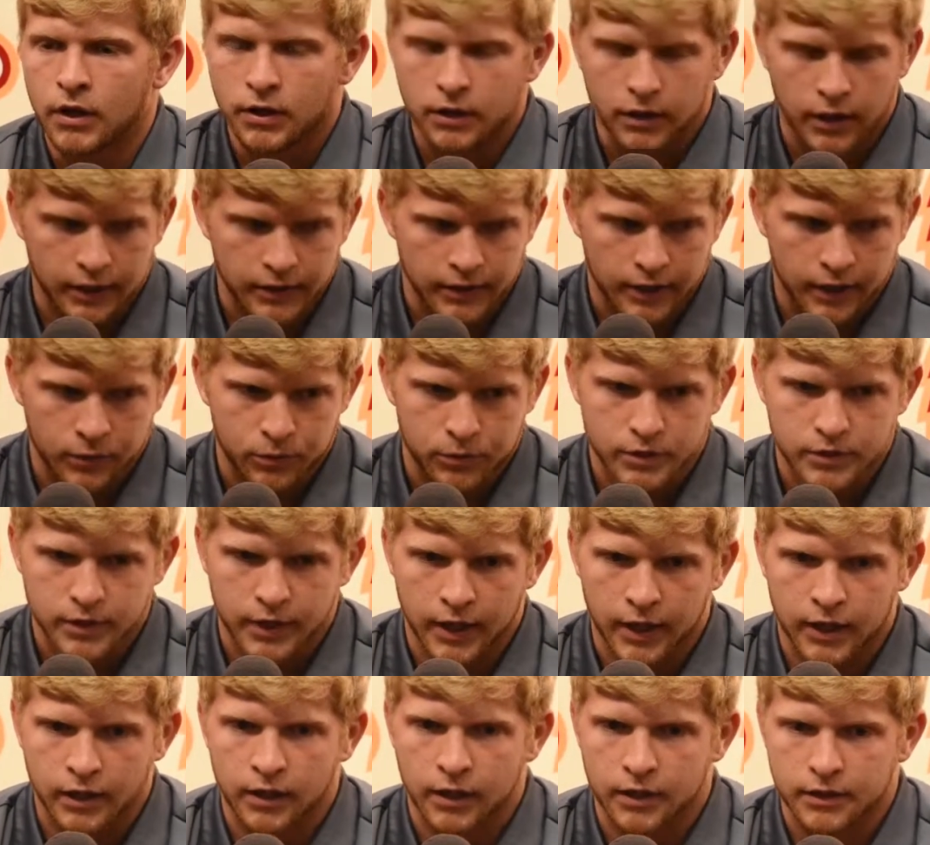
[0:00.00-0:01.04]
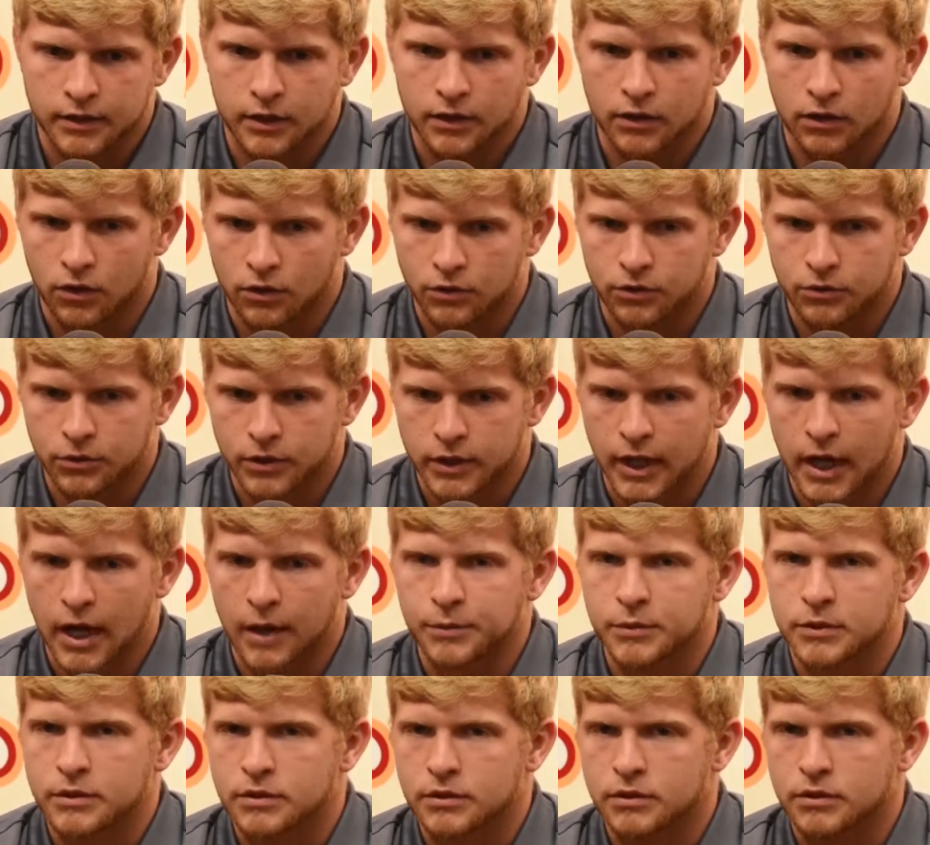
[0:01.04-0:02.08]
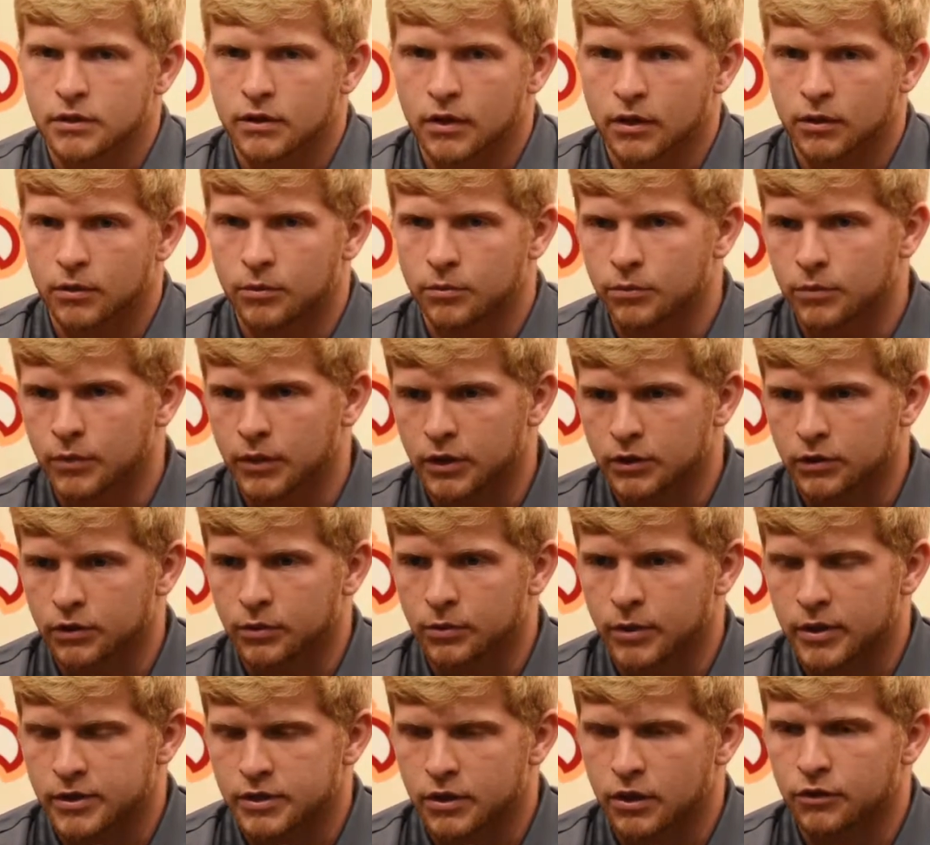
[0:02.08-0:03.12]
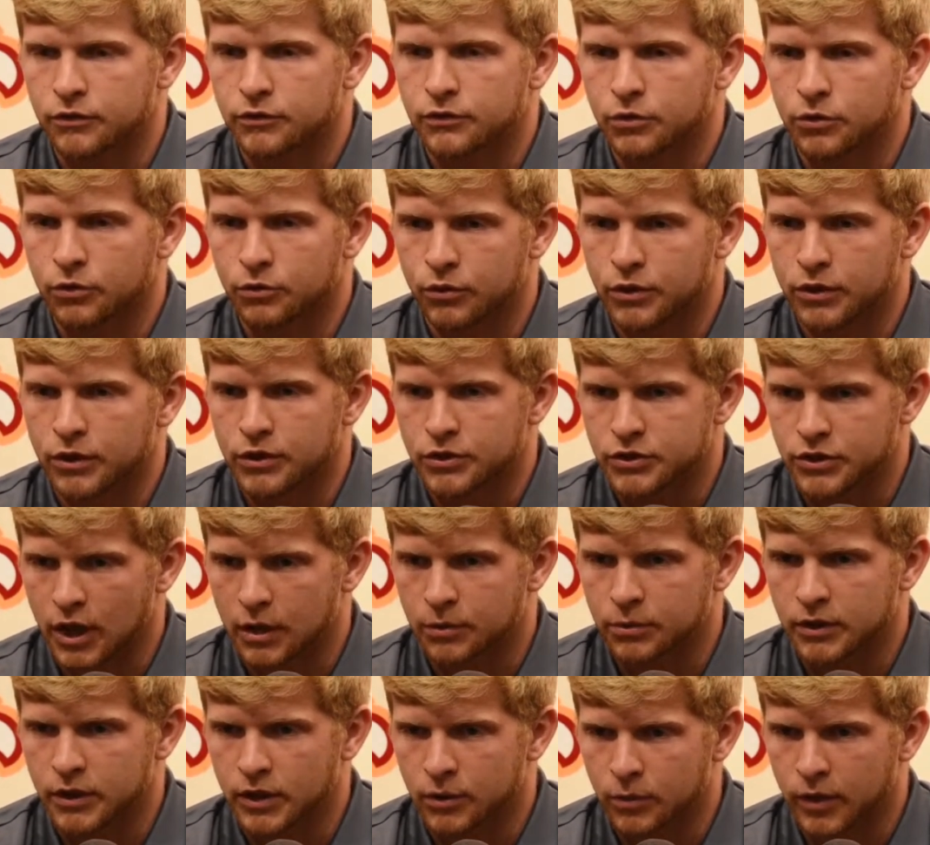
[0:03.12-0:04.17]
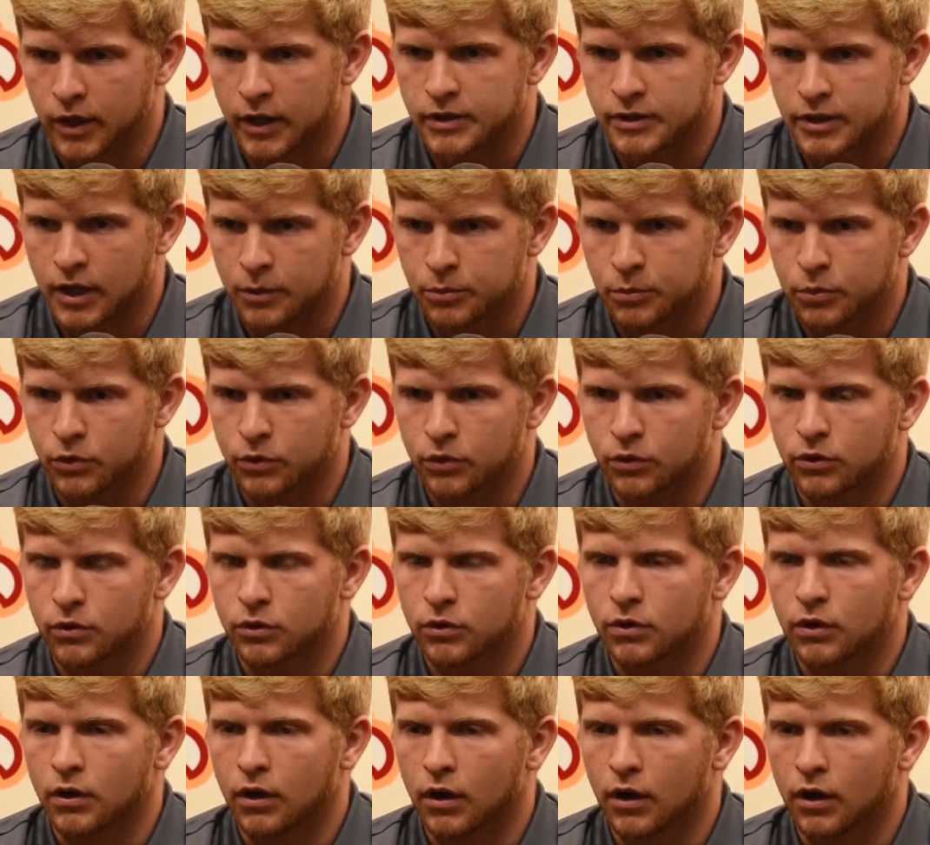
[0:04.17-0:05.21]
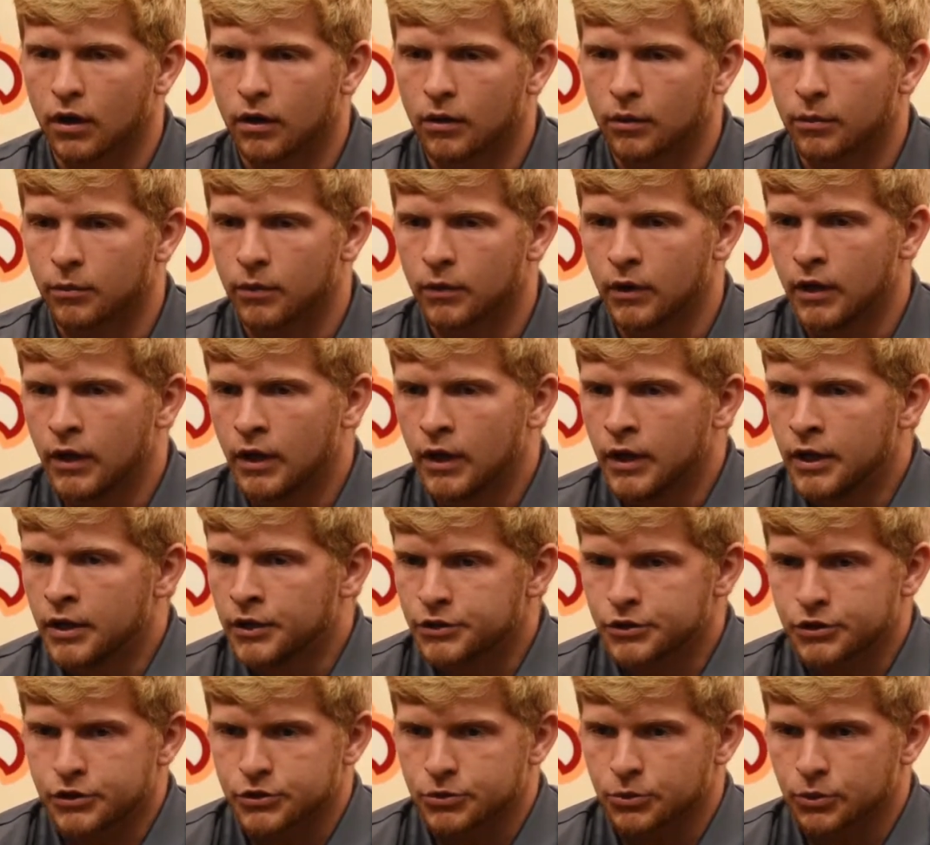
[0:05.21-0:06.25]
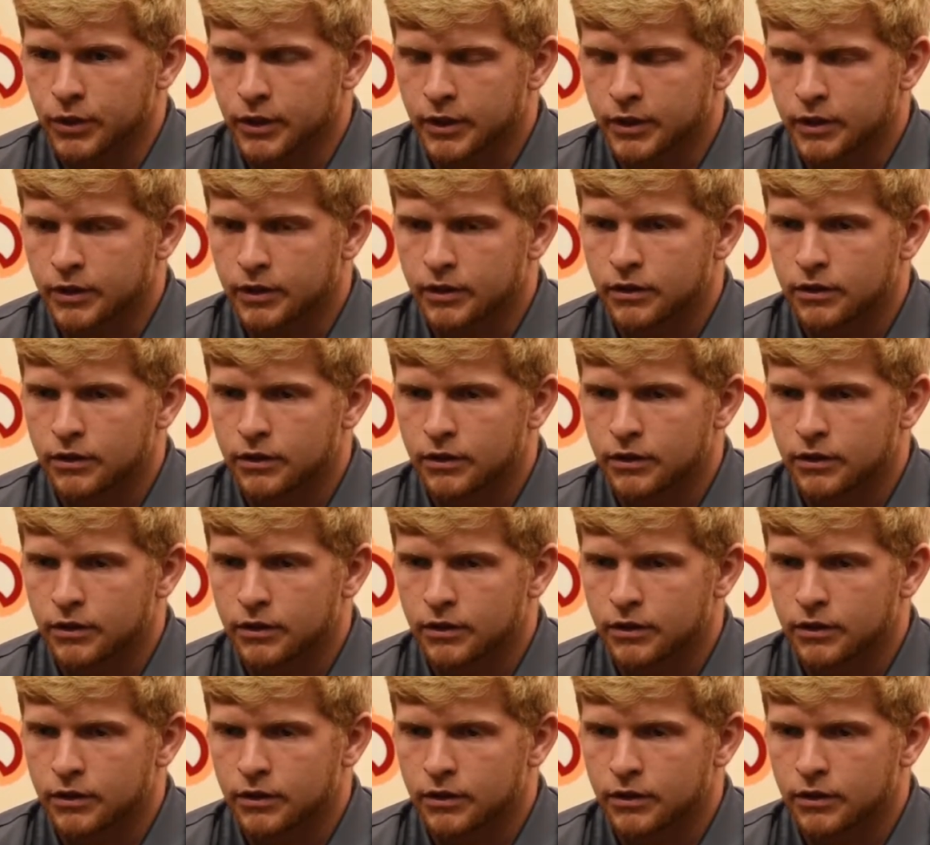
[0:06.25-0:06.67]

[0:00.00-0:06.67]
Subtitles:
Like Dan was saying, I think all three captains, including myself, do a really good job leading by example. Just with